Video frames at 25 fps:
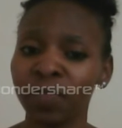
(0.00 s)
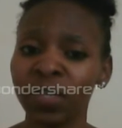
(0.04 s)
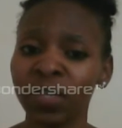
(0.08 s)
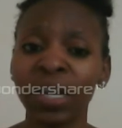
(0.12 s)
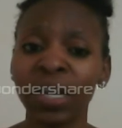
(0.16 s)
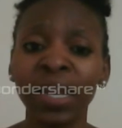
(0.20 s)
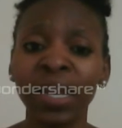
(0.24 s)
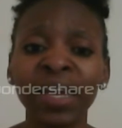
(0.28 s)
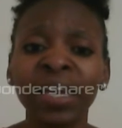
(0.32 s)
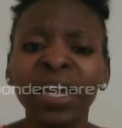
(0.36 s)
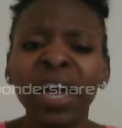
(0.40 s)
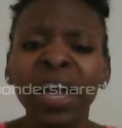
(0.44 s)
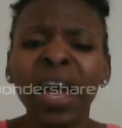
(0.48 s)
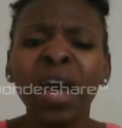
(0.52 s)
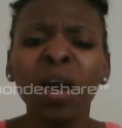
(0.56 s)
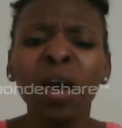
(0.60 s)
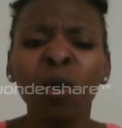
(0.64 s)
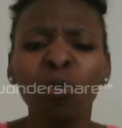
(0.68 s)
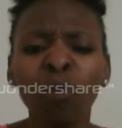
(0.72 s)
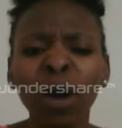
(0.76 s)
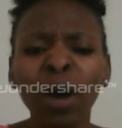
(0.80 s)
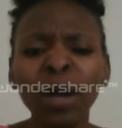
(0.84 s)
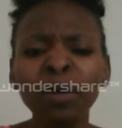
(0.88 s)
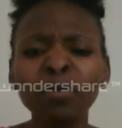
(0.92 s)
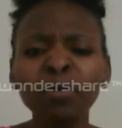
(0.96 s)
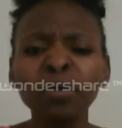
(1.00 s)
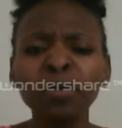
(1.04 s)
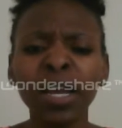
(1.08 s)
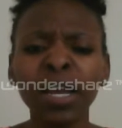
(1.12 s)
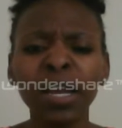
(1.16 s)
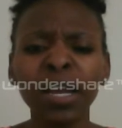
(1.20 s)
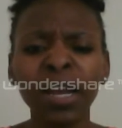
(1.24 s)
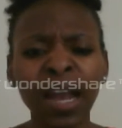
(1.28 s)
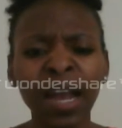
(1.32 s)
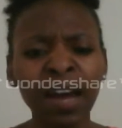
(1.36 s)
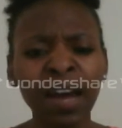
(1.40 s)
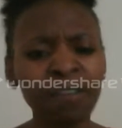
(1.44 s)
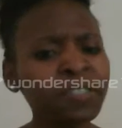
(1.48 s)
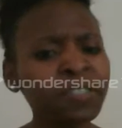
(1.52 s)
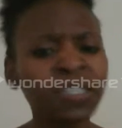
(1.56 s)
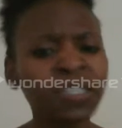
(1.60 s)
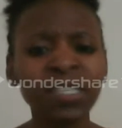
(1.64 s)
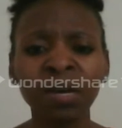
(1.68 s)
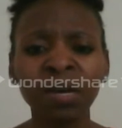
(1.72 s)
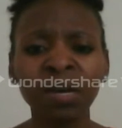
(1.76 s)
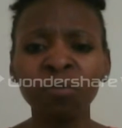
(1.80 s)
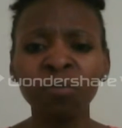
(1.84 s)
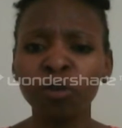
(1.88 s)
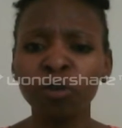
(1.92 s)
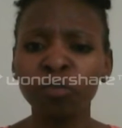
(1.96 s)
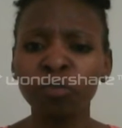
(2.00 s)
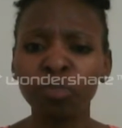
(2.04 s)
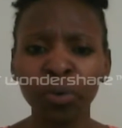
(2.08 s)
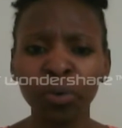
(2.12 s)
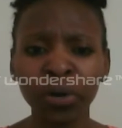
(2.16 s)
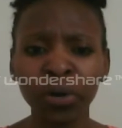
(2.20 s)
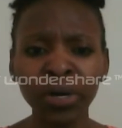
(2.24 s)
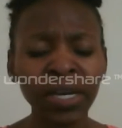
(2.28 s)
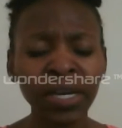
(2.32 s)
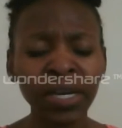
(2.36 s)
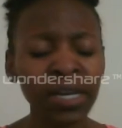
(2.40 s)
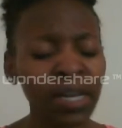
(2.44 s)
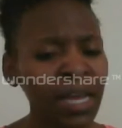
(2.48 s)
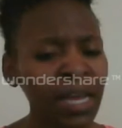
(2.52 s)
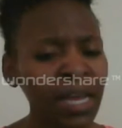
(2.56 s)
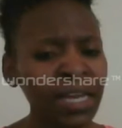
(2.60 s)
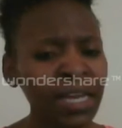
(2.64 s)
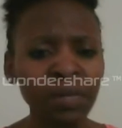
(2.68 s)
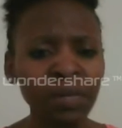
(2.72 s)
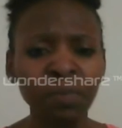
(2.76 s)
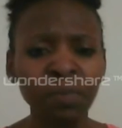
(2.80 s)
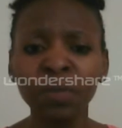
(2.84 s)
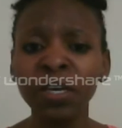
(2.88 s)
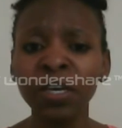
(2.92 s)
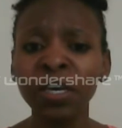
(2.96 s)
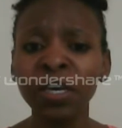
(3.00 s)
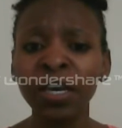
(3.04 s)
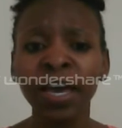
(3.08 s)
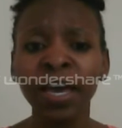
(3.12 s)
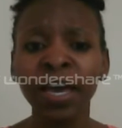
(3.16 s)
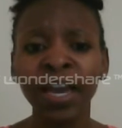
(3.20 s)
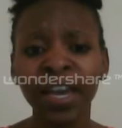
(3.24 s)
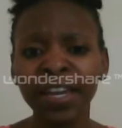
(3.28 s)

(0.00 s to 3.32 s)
Like, why would He love someone broken like me